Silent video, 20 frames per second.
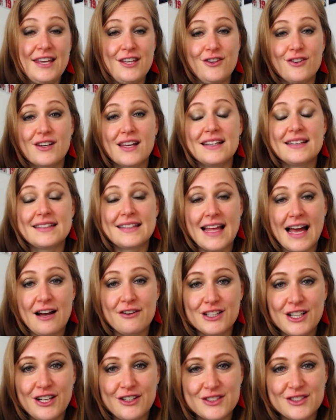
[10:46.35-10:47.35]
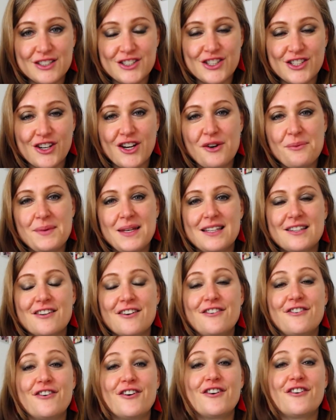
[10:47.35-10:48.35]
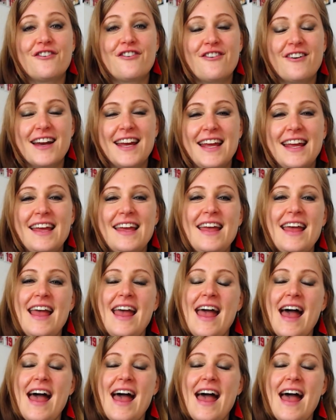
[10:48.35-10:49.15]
You can download the Joyometer for free.